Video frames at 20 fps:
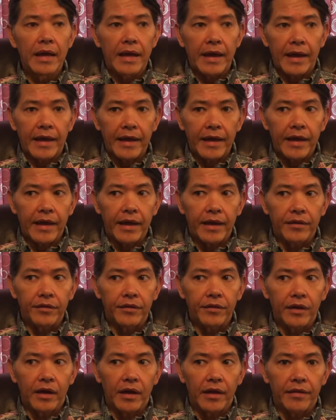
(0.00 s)
And
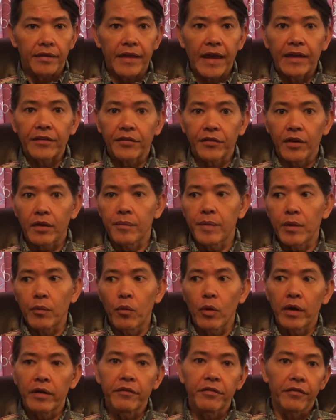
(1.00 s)
that's going to be
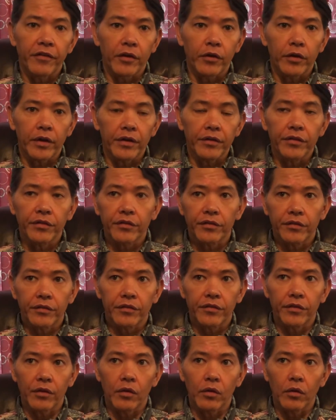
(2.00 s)
one focus.
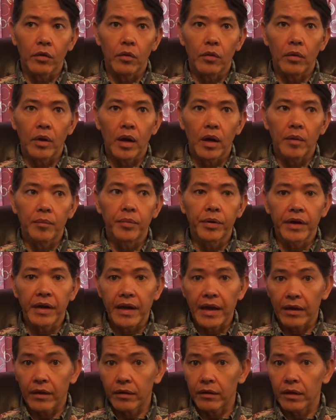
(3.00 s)
So putting
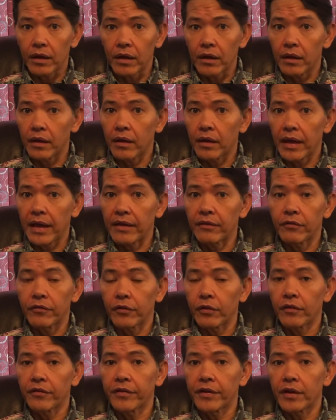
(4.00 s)
out a handful
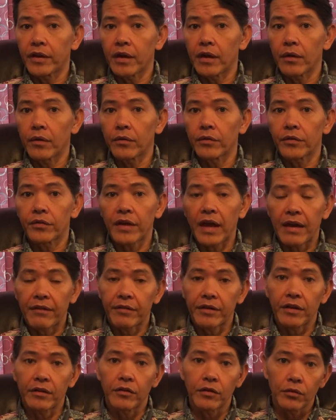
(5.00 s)
of videos having
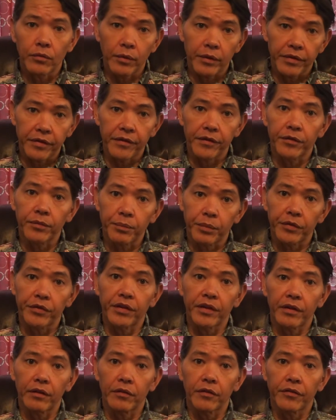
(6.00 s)
to do with this
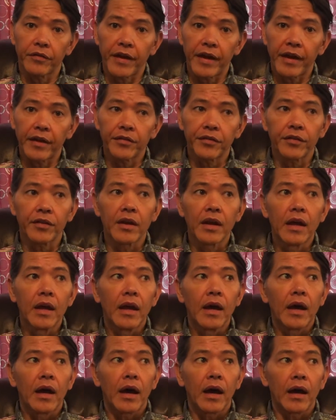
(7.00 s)
particular fast.
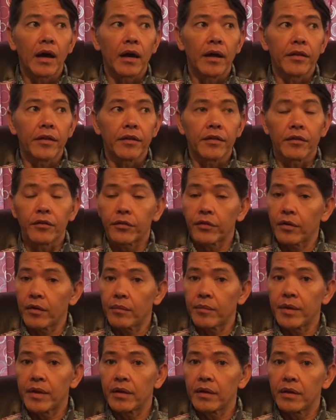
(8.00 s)
Then there's going to
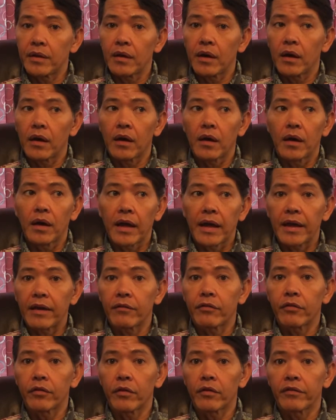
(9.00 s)
be a
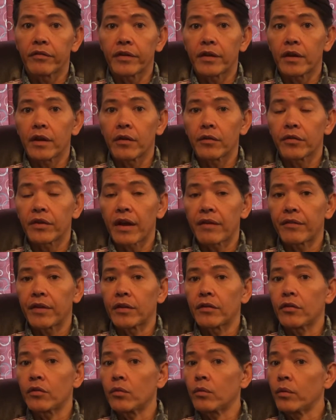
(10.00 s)
handful of videos having to
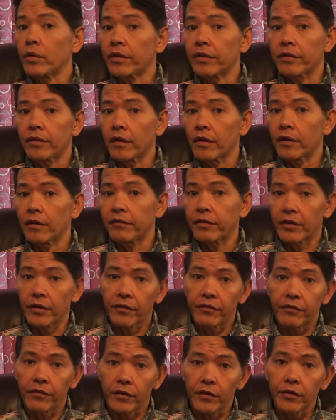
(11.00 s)
do with the very
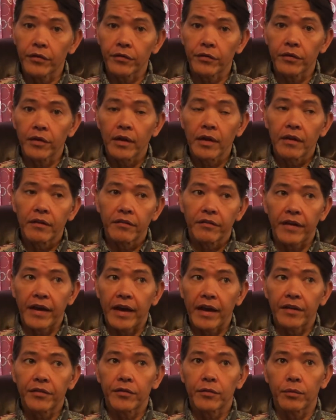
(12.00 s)
first
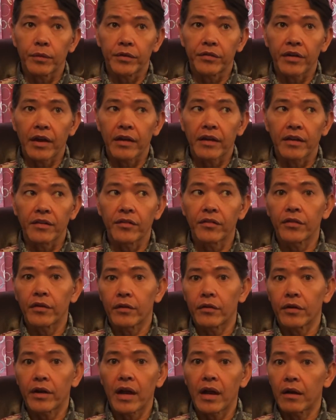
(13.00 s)
fast, which I consider
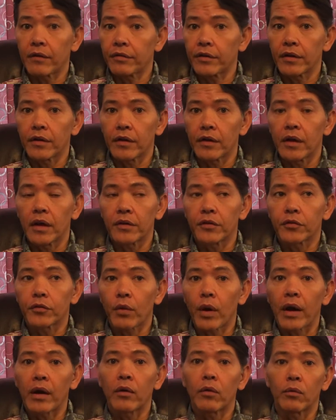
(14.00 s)
kind of a
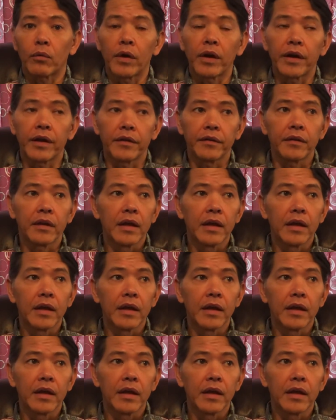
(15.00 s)
trial run.